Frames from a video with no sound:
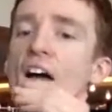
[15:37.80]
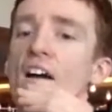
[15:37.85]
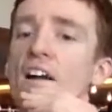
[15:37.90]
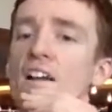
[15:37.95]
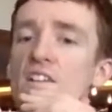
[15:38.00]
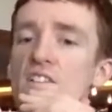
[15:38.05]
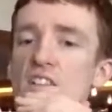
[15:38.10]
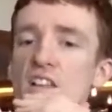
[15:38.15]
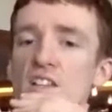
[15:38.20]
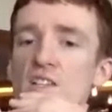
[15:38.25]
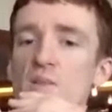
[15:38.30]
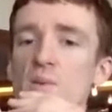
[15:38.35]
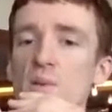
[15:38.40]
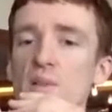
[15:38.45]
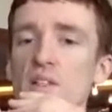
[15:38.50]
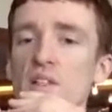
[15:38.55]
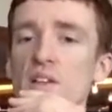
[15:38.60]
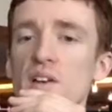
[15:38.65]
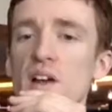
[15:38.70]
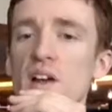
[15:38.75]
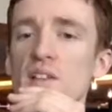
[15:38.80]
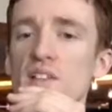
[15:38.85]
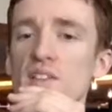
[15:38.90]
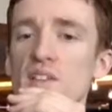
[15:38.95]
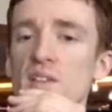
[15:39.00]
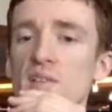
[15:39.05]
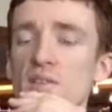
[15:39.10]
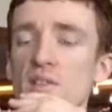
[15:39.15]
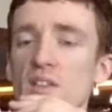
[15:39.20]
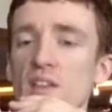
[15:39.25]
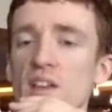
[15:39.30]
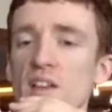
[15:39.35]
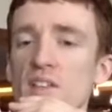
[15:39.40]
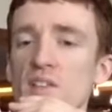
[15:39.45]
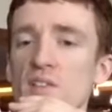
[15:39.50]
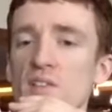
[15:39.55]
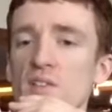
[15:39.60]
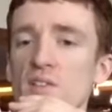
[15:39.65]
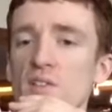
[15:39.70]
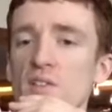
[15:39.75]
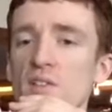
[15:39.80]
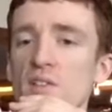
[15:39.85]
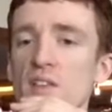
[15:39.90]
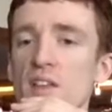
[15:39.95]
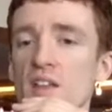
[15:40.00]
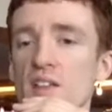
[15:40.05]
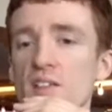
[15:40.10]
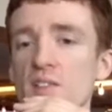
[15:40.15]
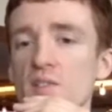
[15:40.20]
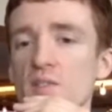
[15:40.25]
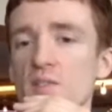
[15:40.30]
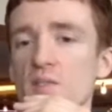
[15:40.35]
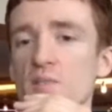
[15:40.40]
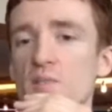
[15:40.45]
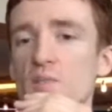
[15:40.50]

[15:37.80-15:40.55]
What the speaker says: because that's what they're asking for the answer. If the answer is